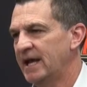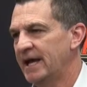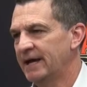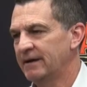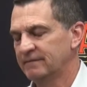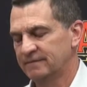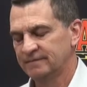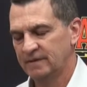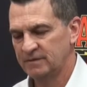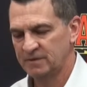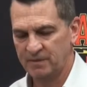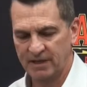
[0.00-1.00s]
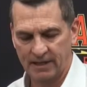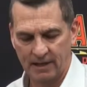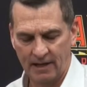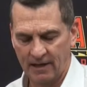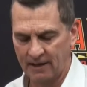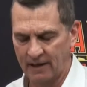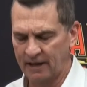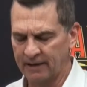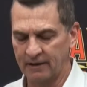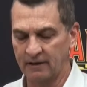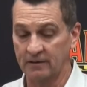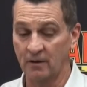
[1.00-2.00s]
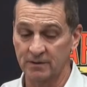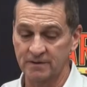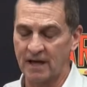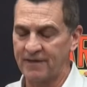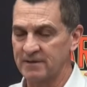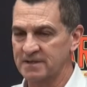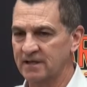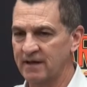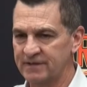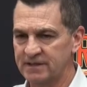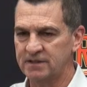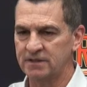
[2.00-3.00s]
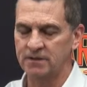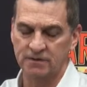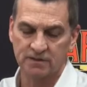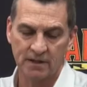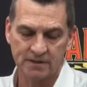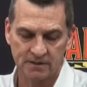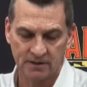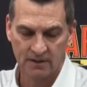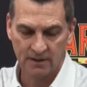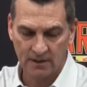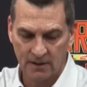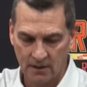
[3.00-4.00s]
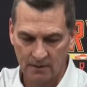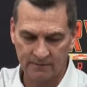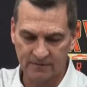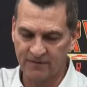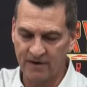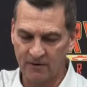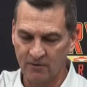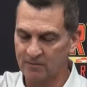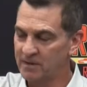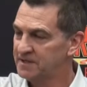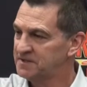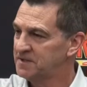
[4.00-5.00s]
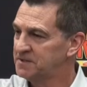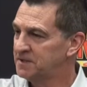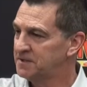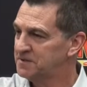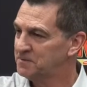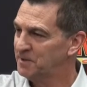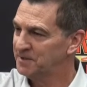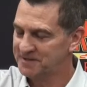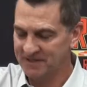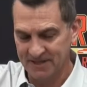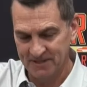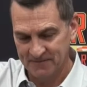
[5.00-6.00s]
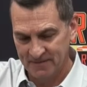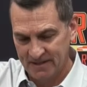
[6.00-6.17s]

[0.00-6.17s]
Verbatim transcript: Yeah, it was big. I, I, I no, I thought it was 11 2, so that's, I have to fire one of my assistants. But uh,